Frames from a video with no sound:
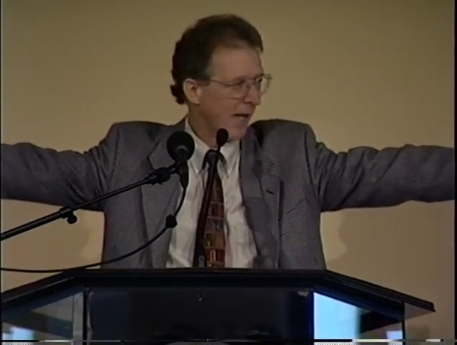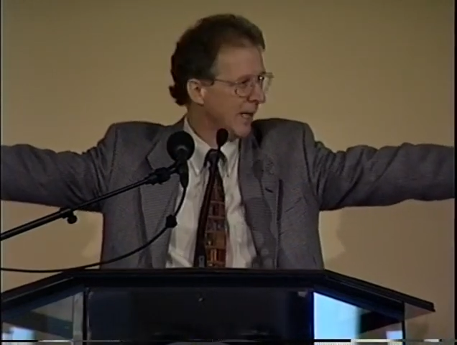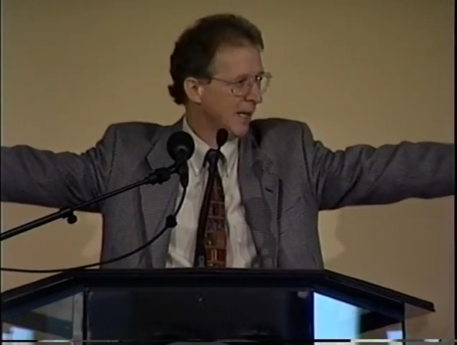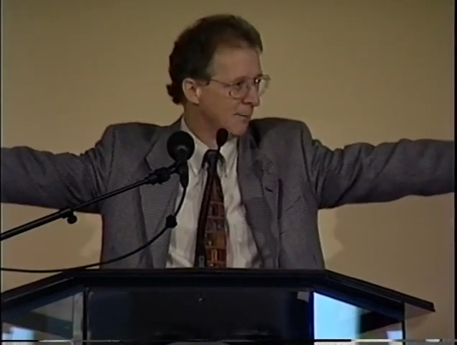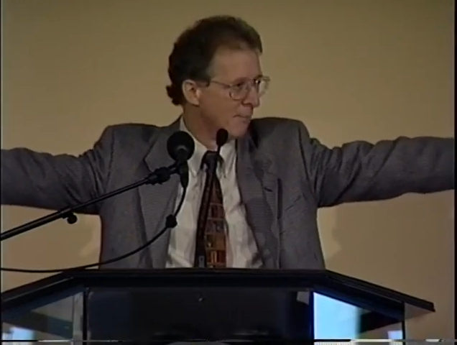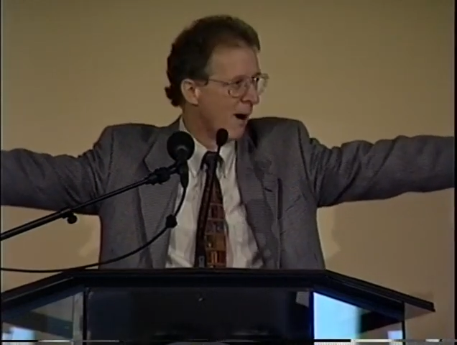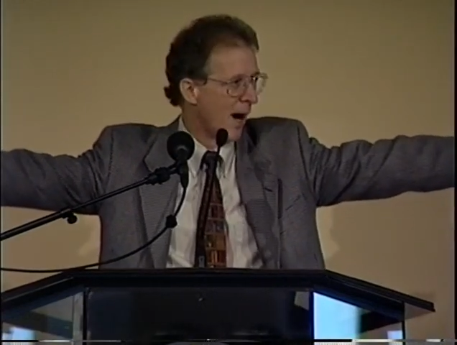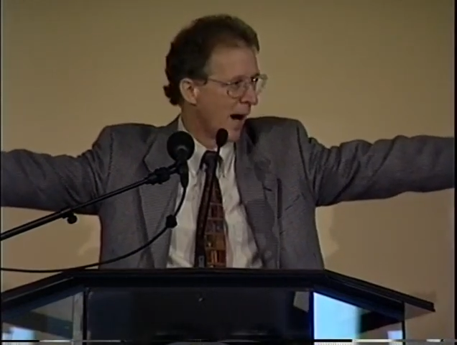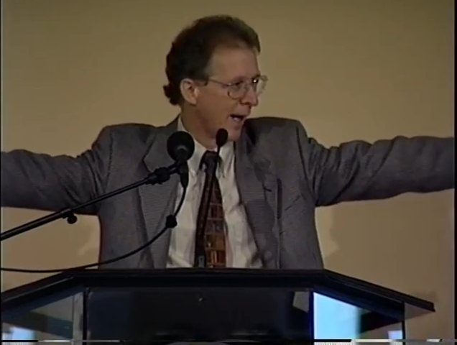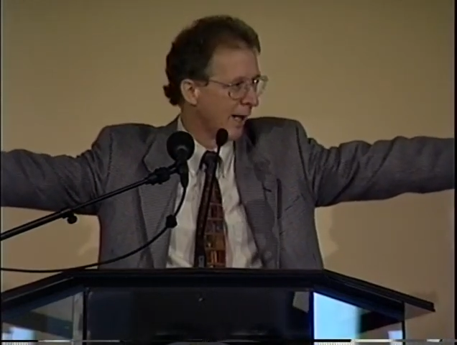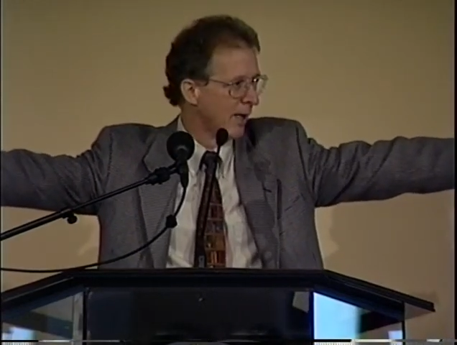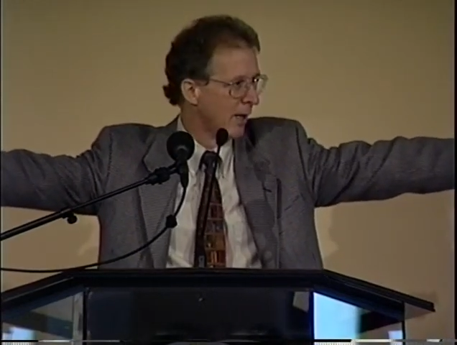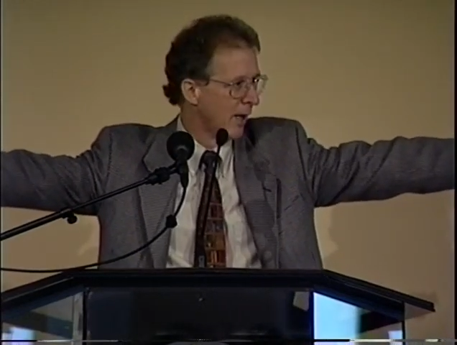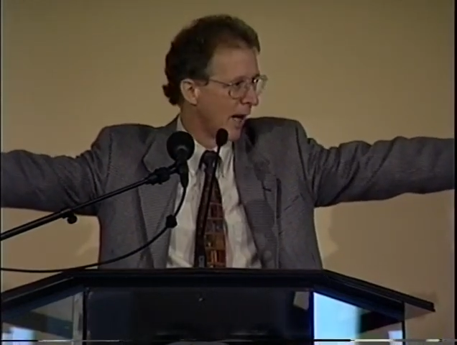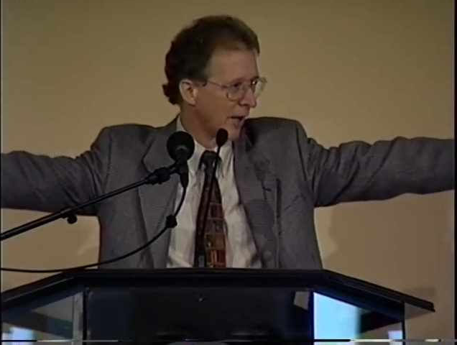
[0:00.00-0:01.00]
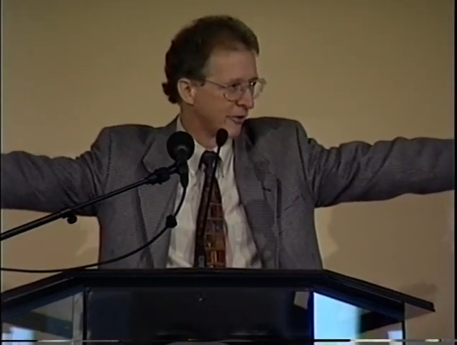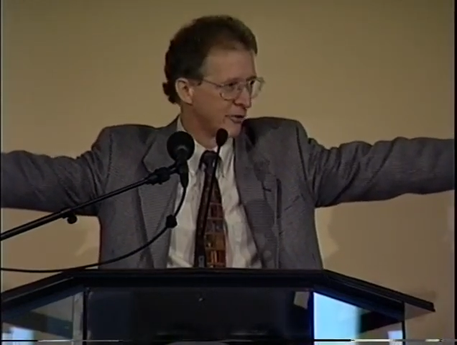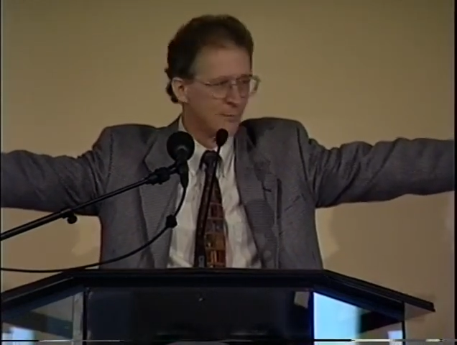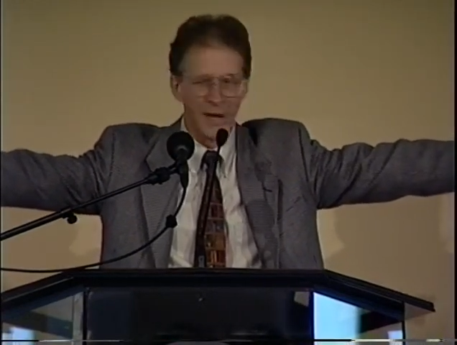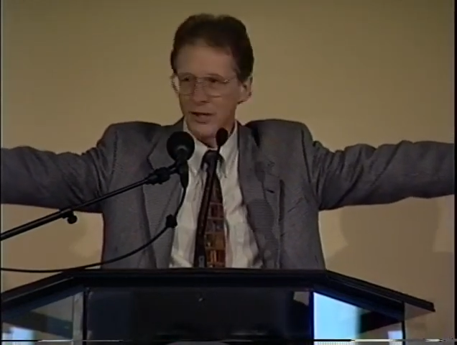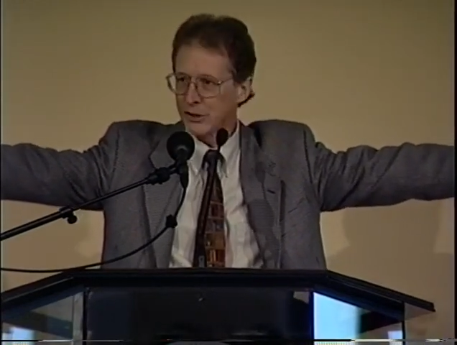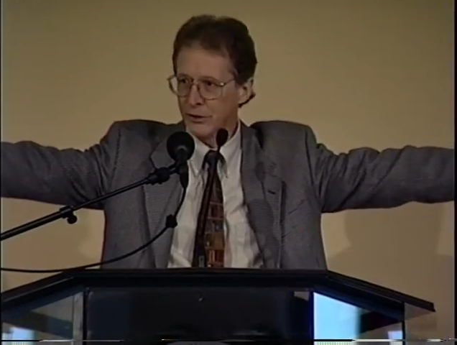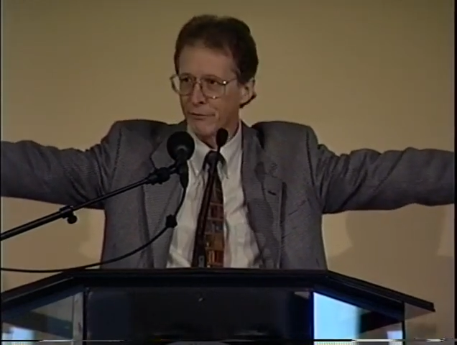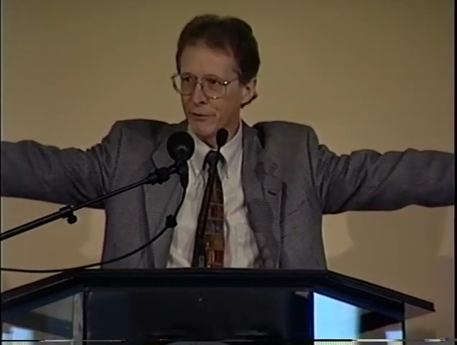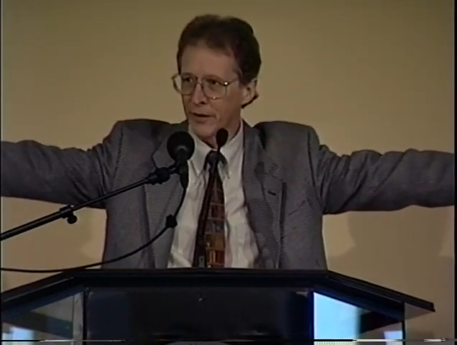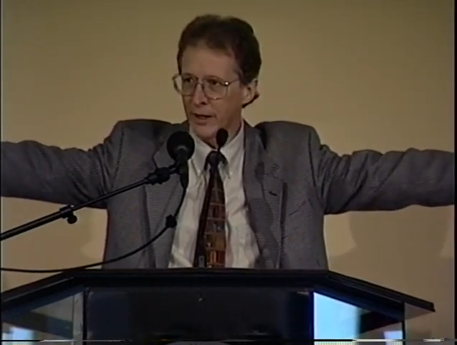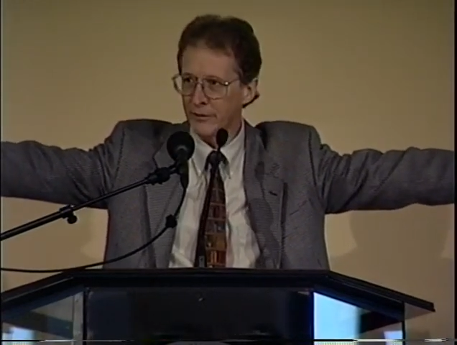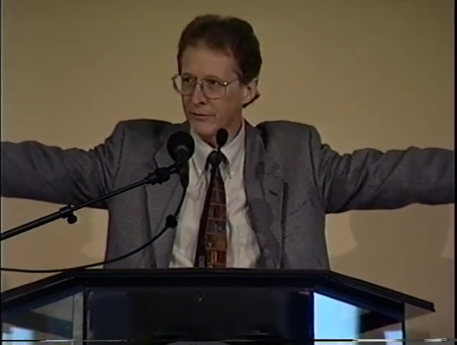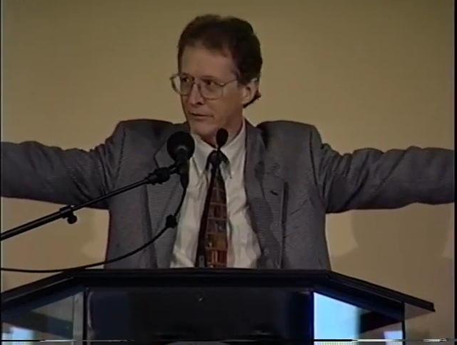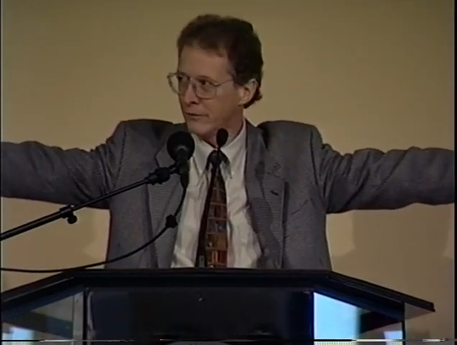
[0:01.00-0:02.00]
in my estimation of
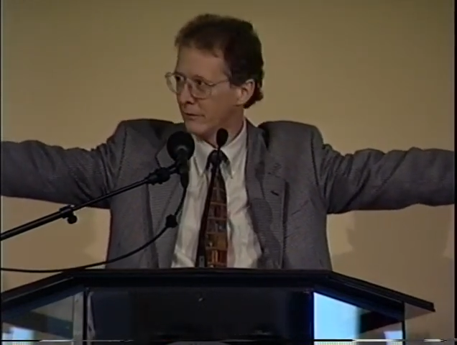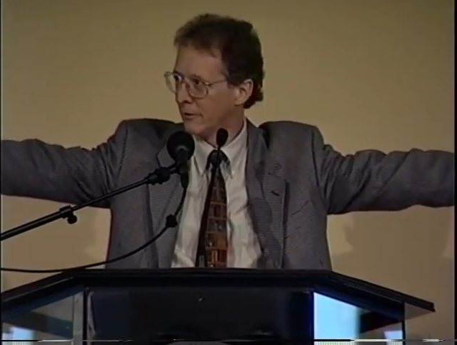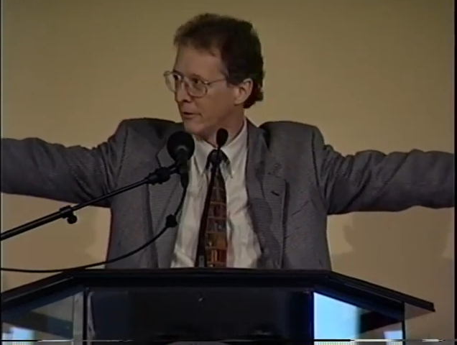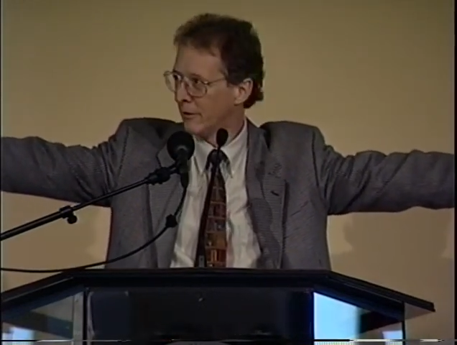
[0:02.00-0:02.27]
things.